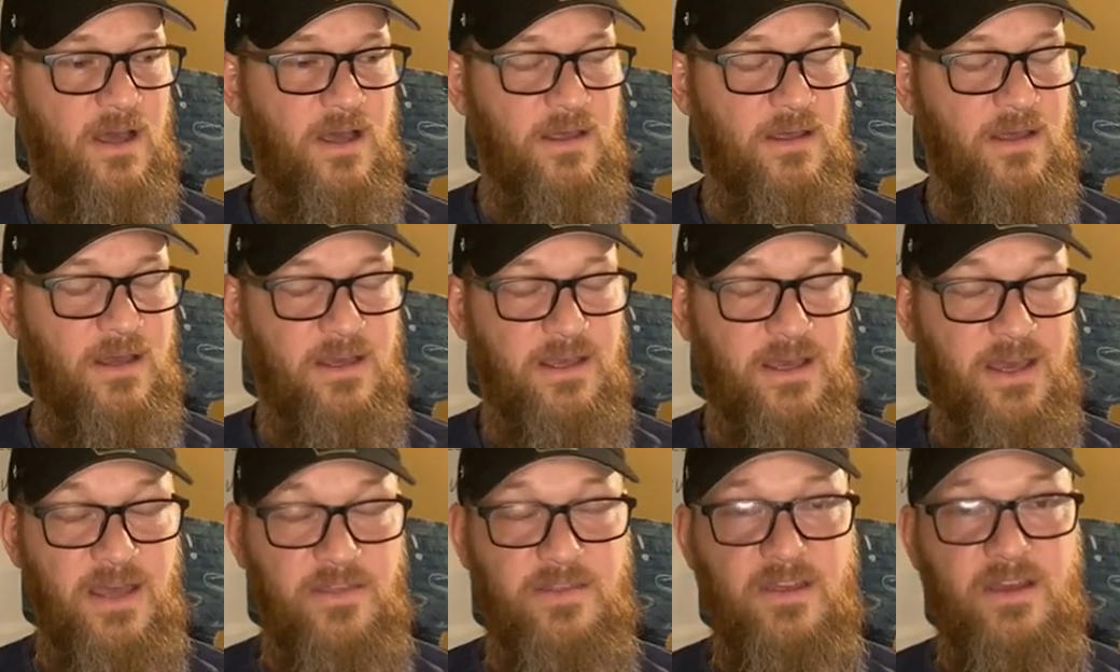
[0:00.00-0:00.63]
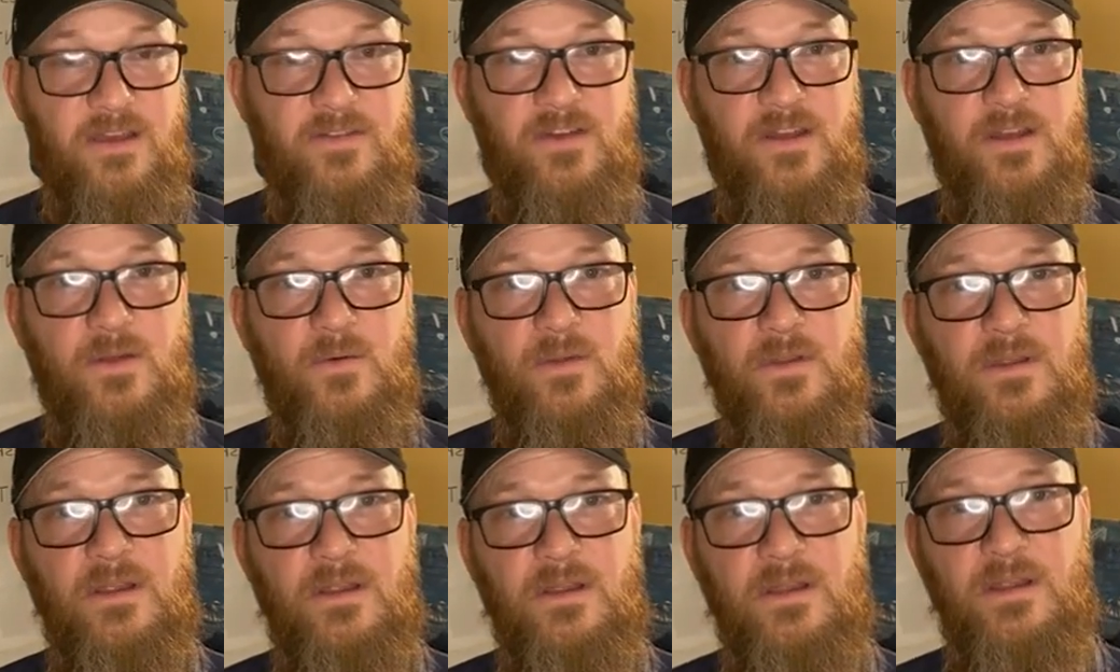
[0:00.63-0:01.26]
I can't think of
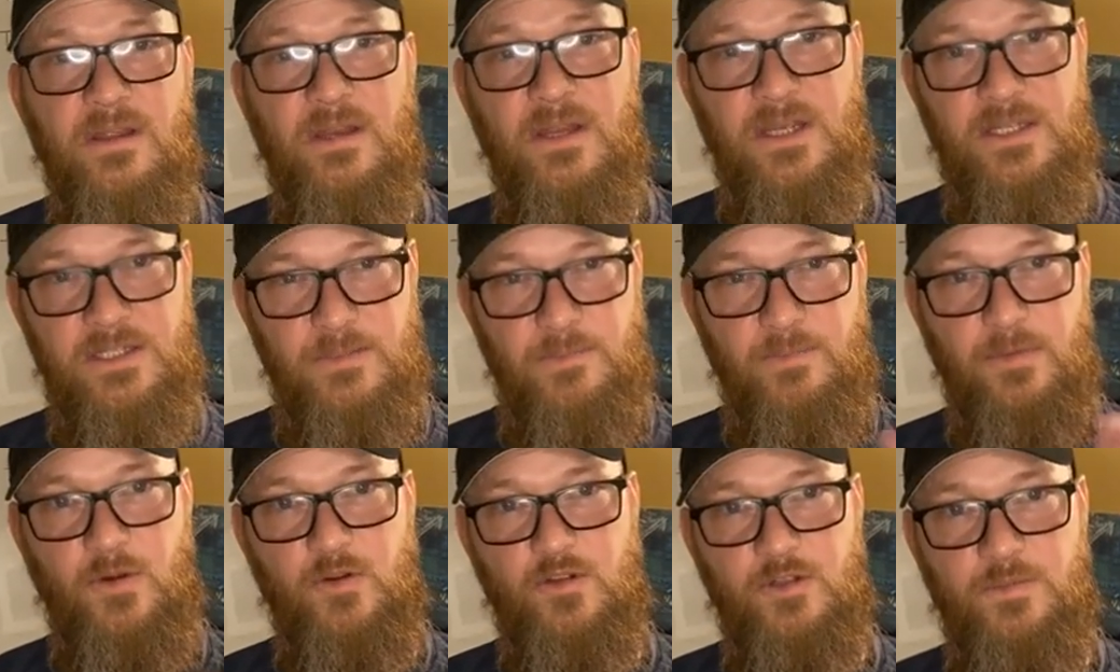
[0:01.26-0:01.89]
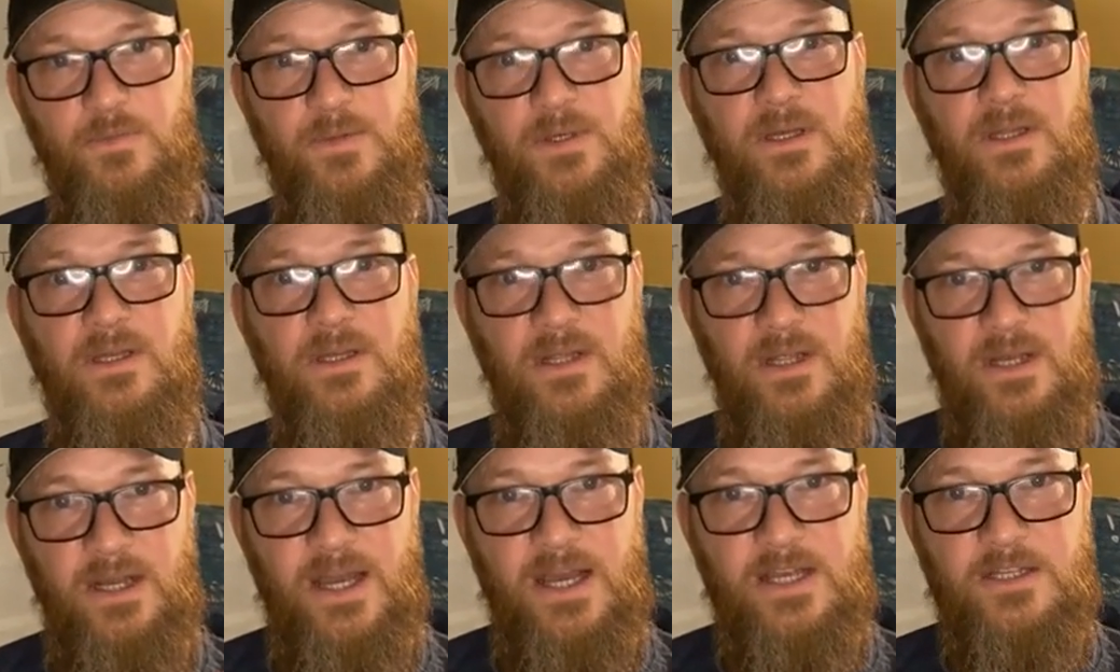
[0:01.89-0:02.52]
anyone that has approached me
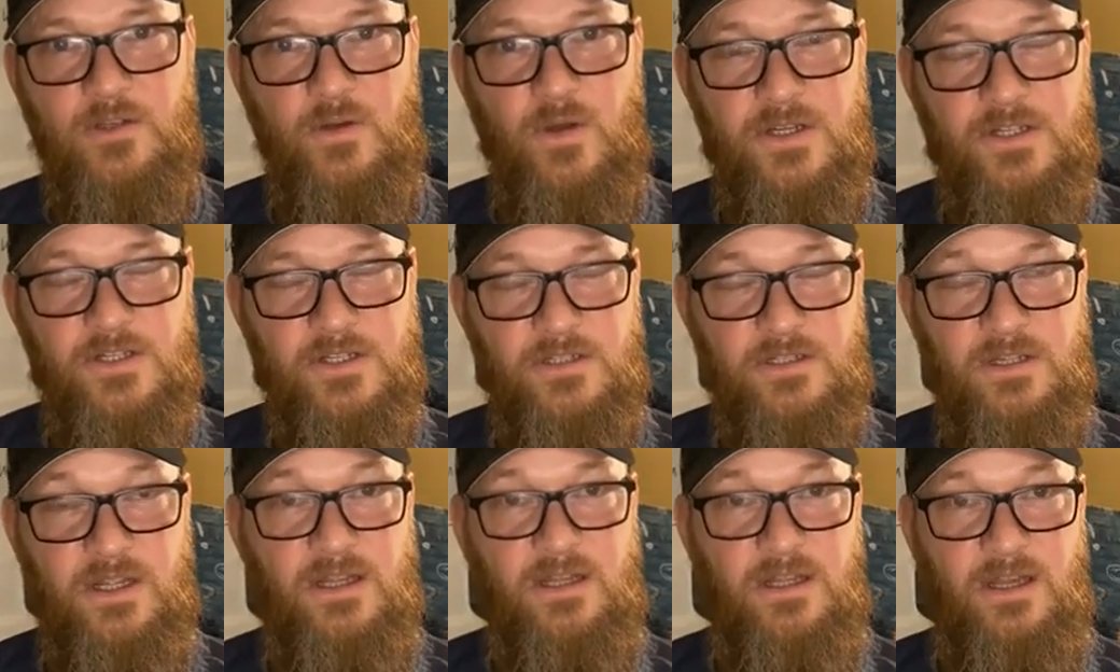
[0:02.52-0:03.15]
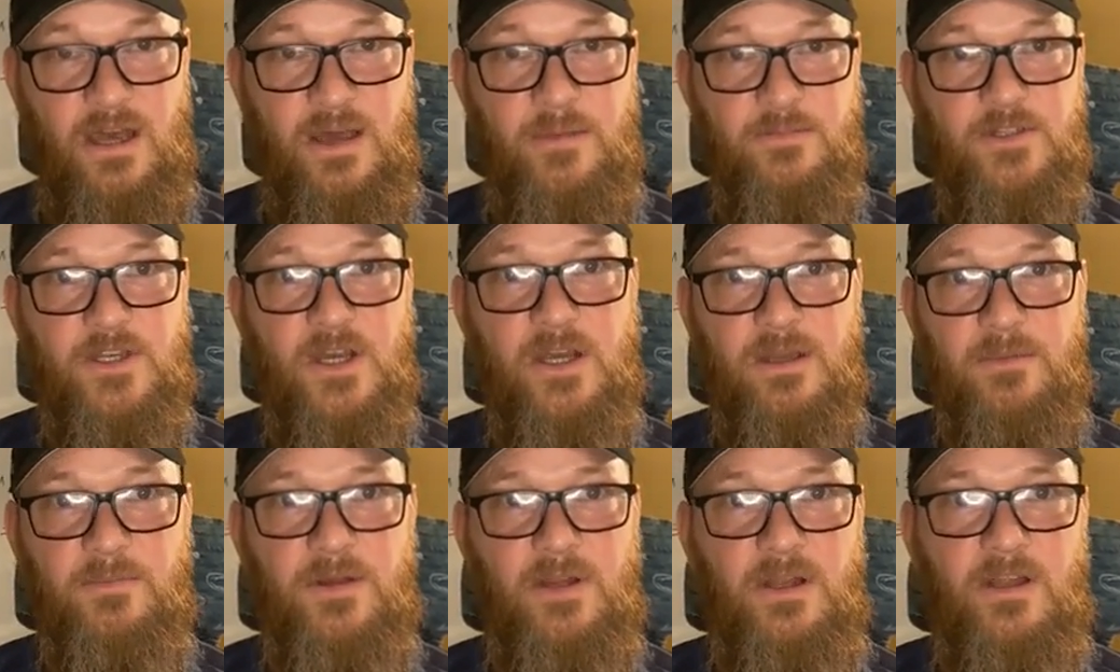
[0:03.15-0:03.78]
and asked questions. And I'm
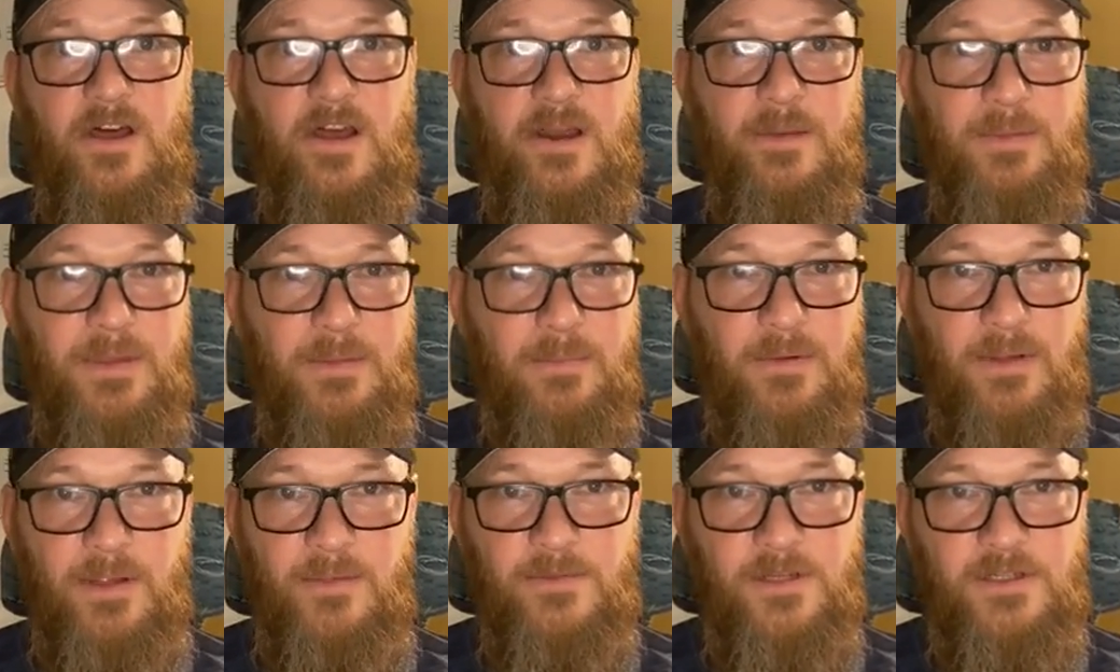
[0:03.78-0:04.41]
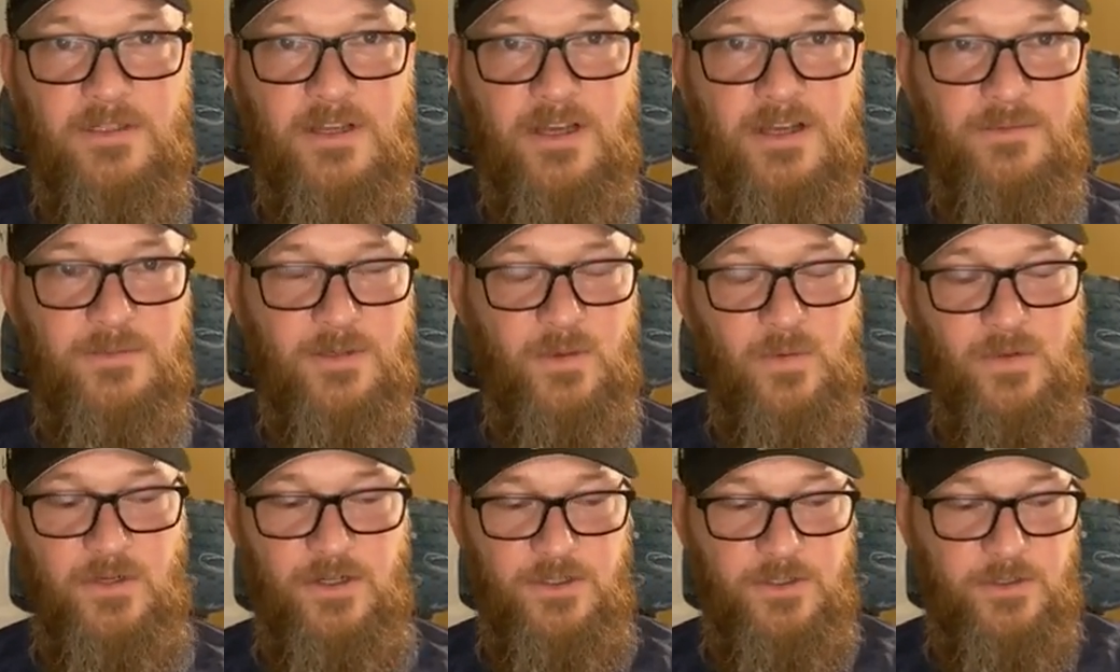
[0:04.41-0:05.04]
talking about a lot of people. I'm not talking
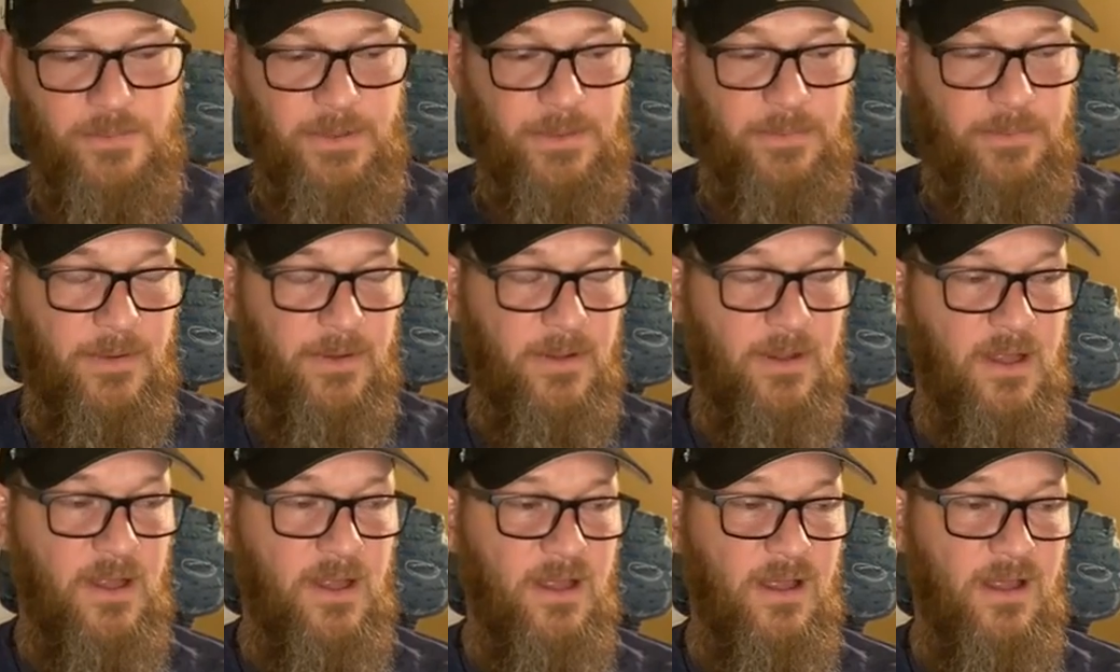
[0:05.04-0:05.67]
about 1 or 2 people.